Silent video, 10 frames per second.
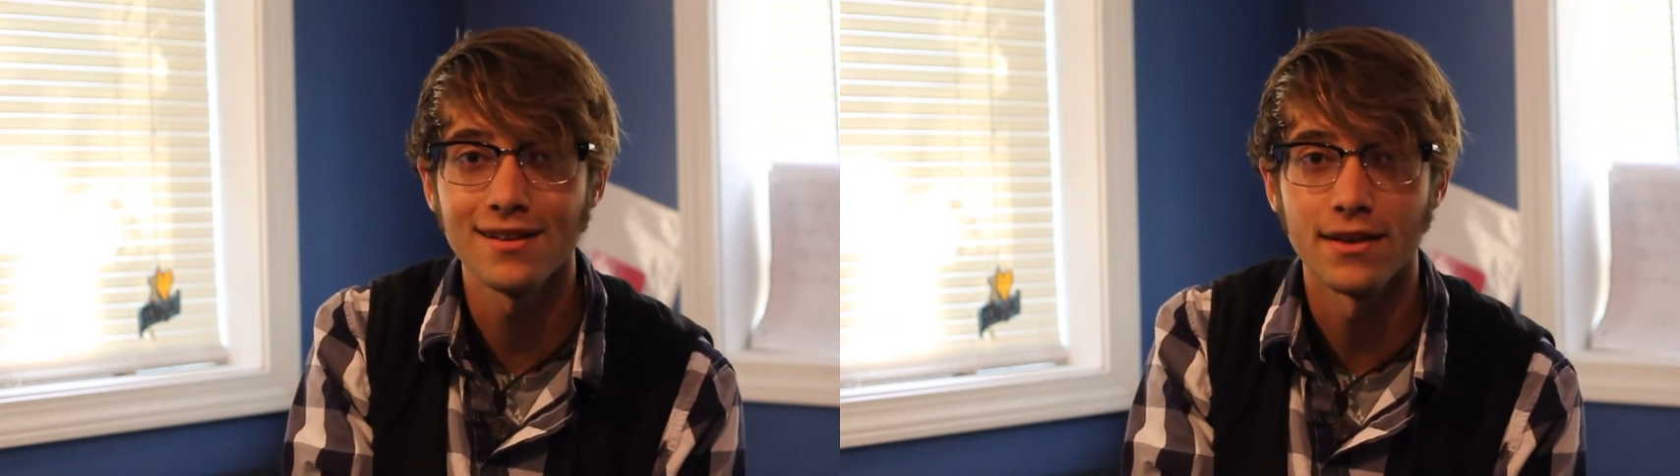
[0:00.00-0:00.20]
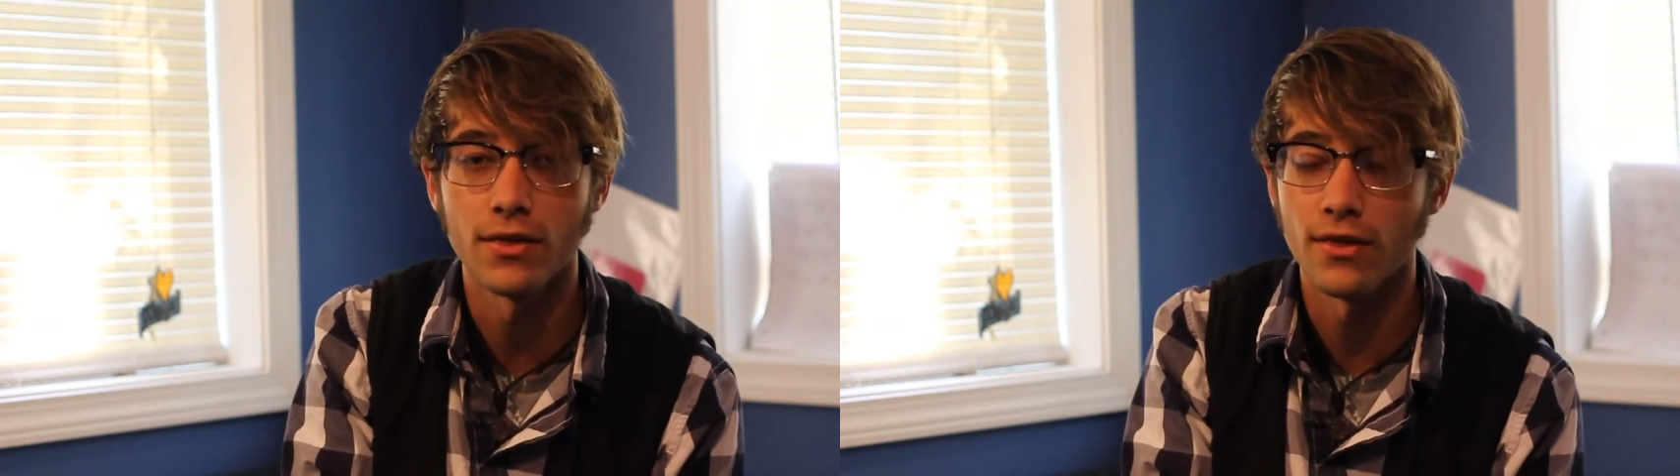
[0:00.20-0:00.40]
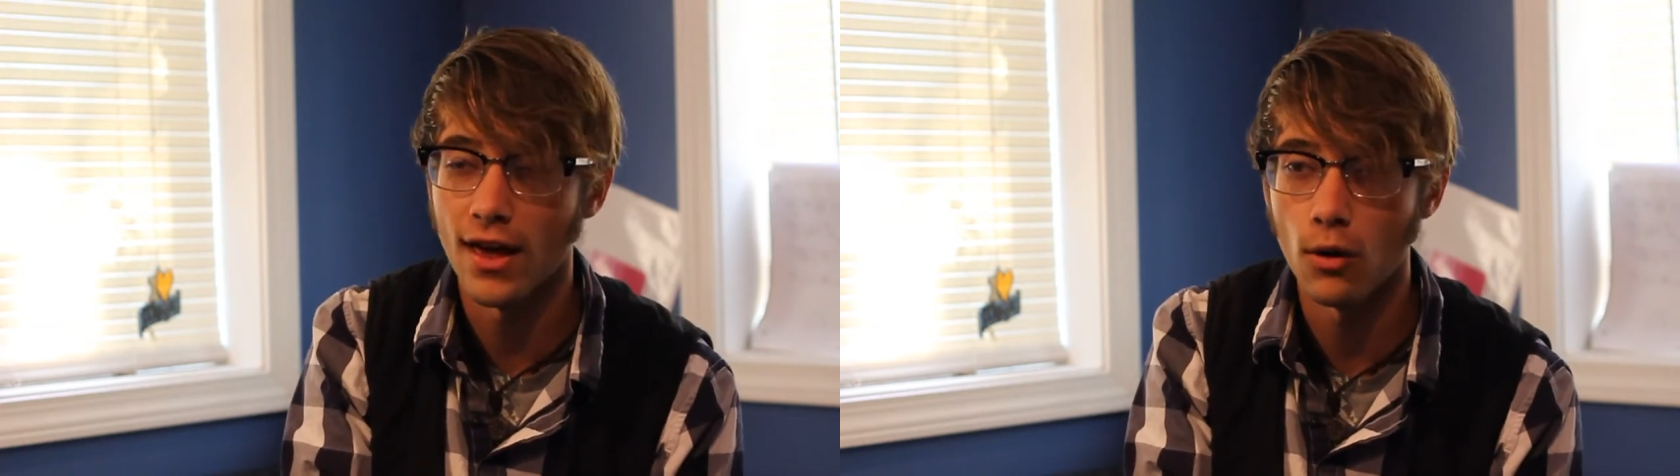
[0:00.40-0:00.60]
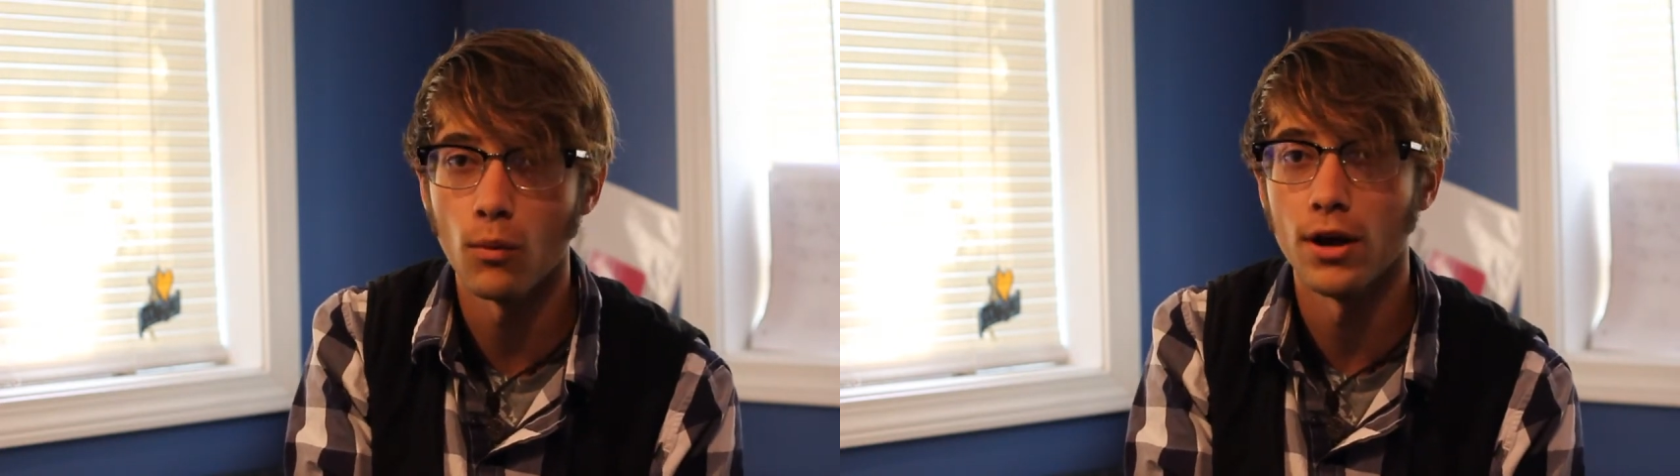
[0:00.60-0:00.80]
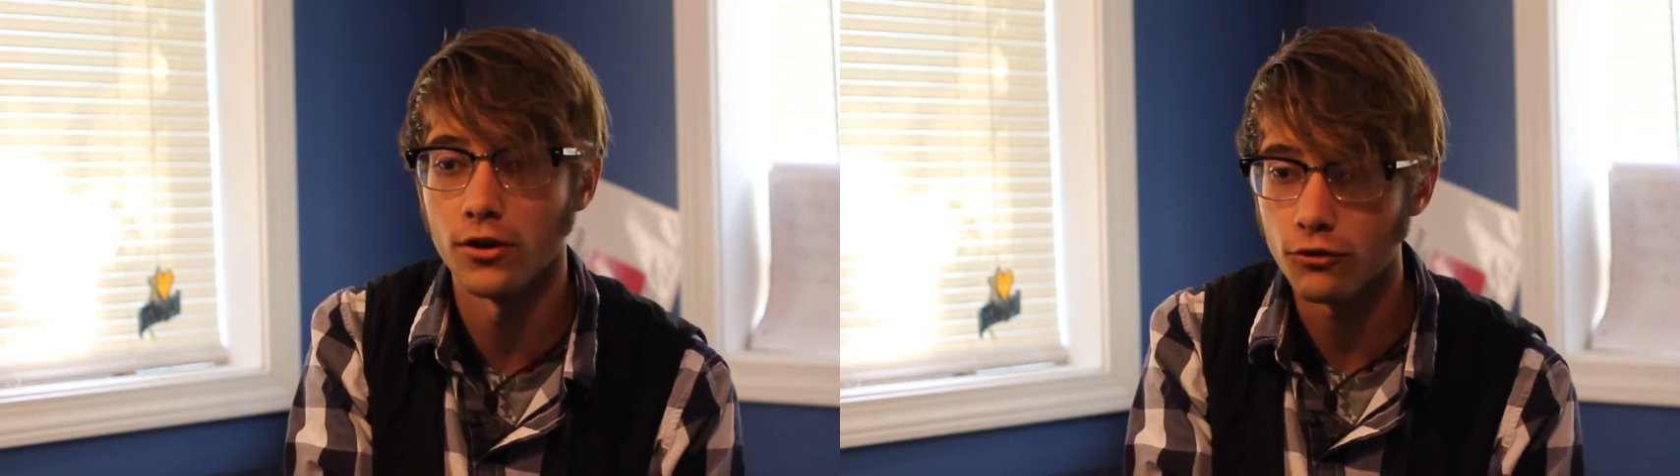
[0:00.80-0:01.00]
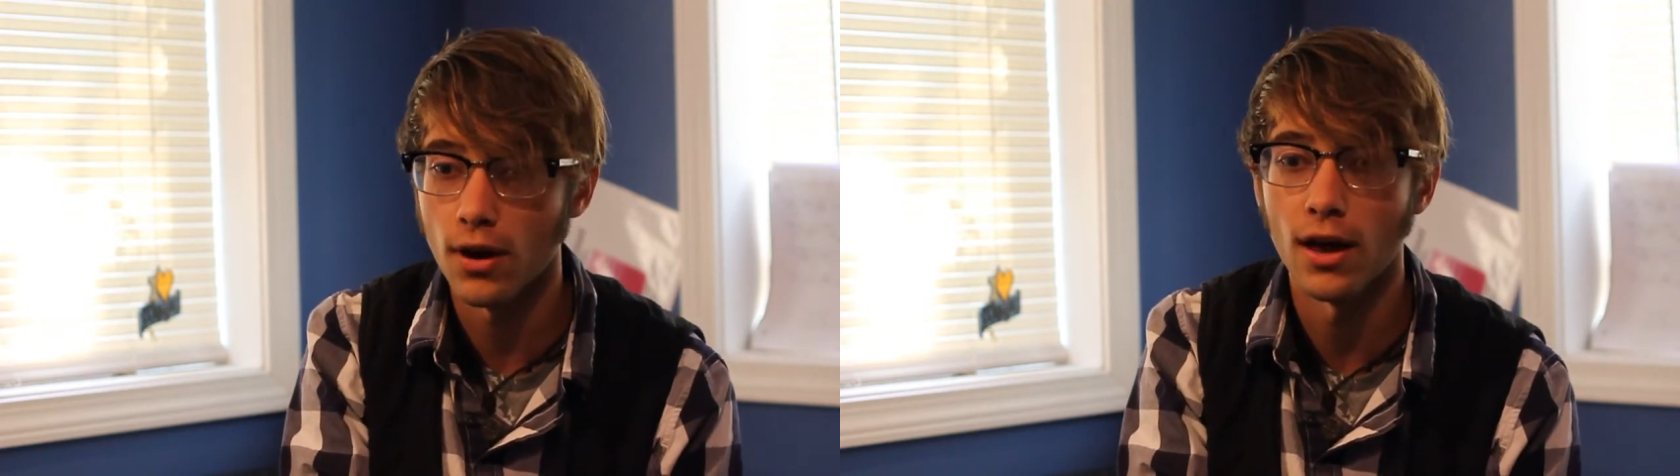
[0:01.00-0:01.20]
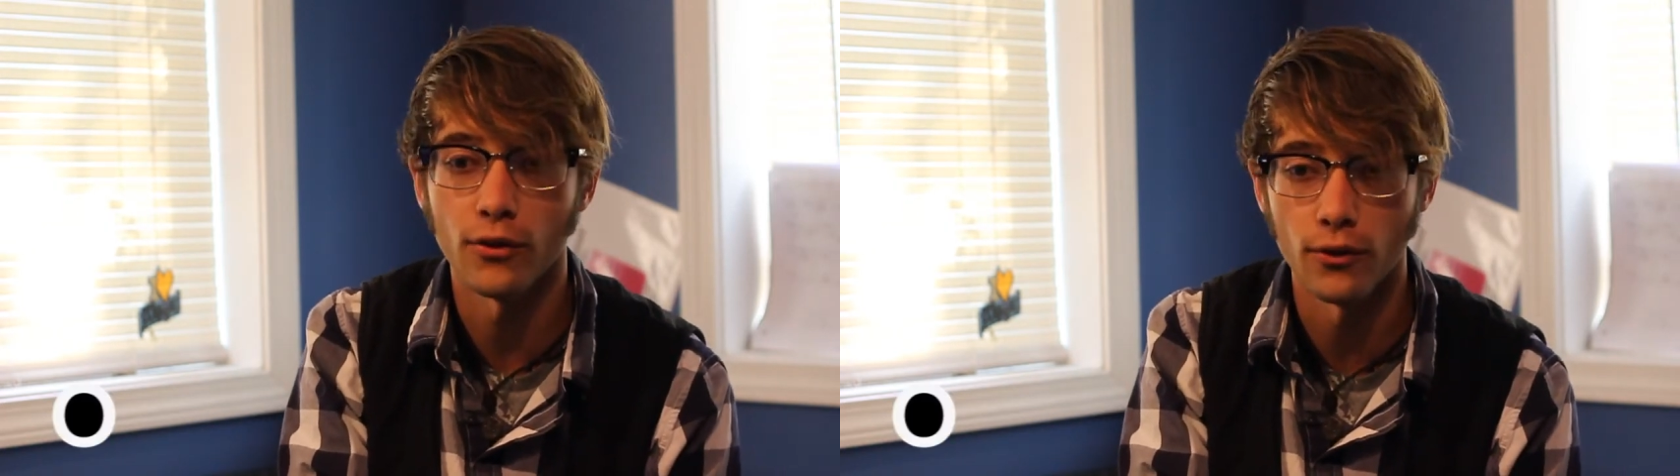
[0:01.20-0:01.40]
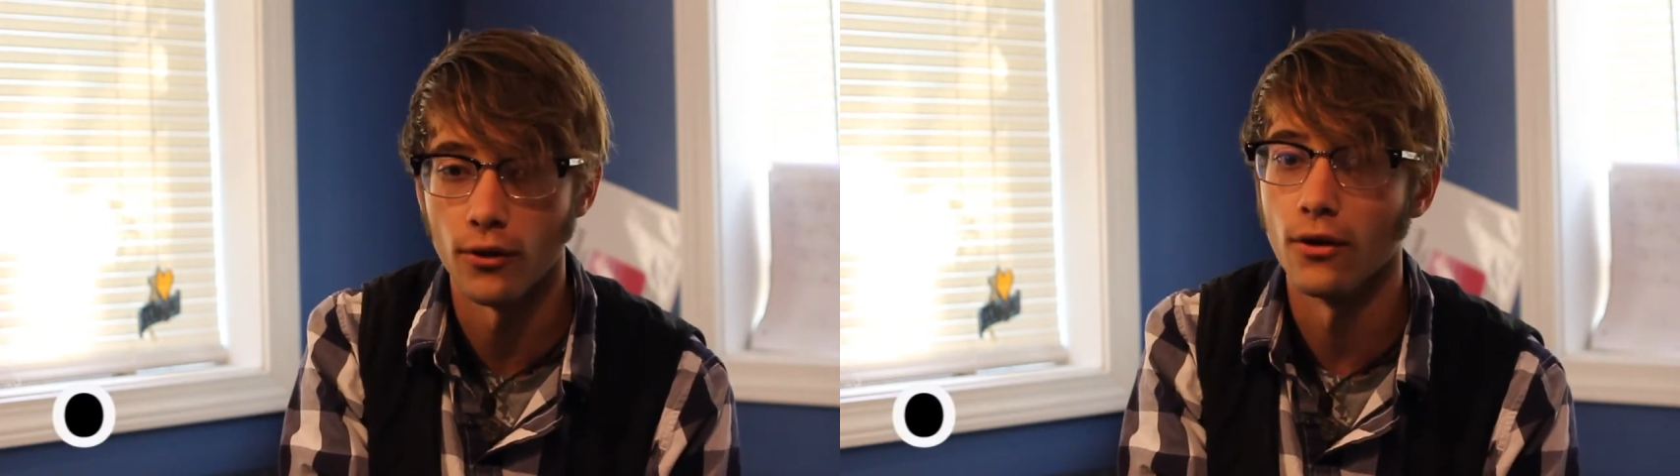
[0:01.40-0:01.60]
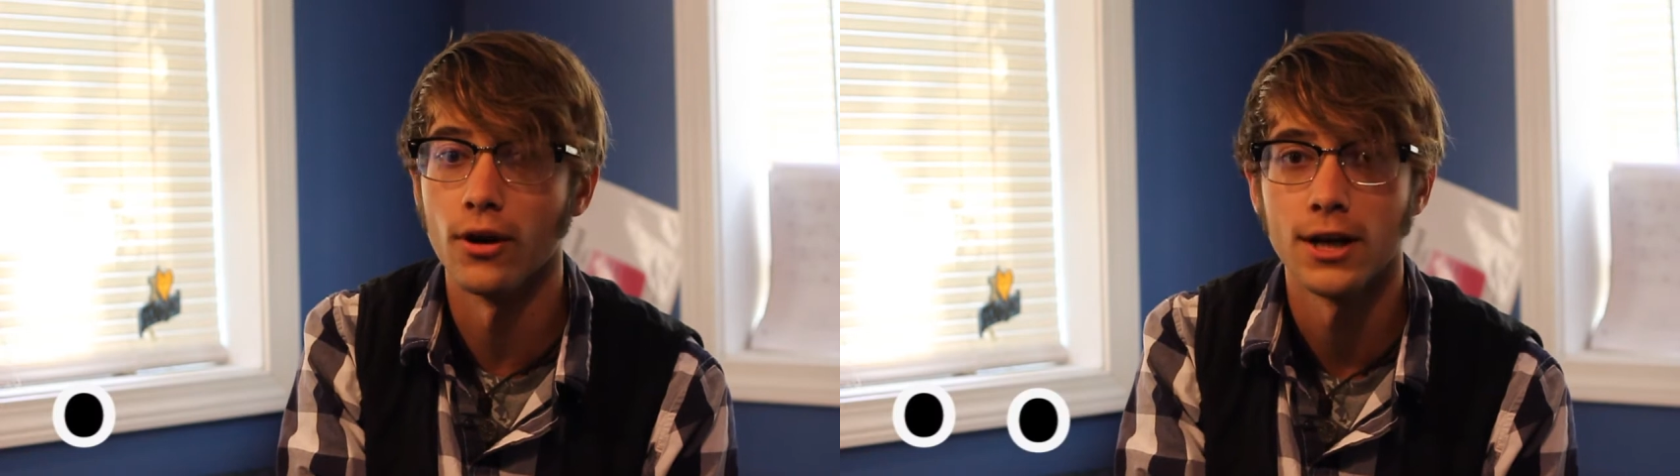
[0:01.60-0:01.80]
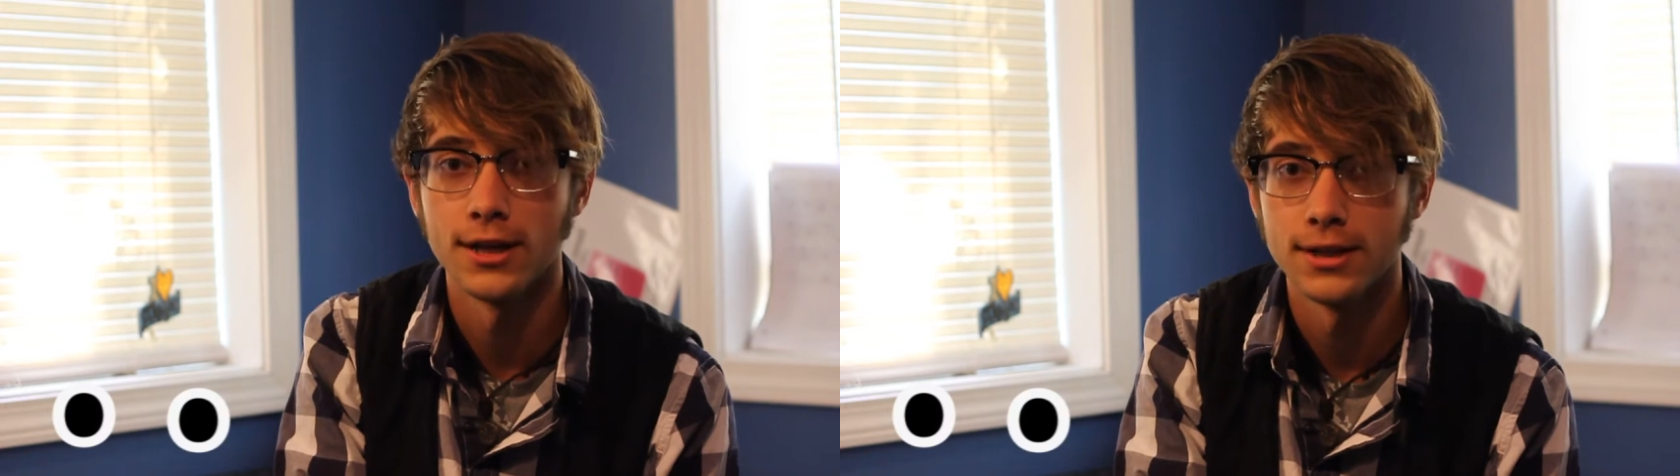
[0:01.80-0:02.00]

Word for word: and that went rather